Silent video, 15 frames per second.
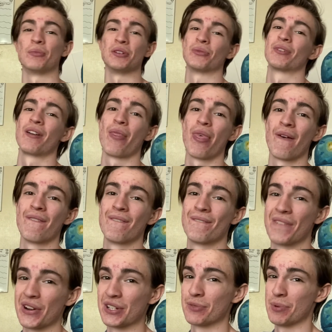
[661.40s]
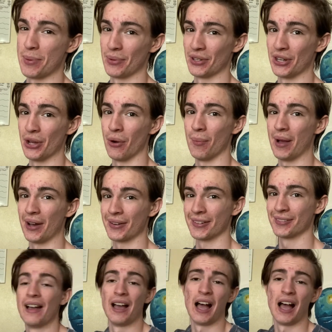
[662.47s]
one of the first people to know about it.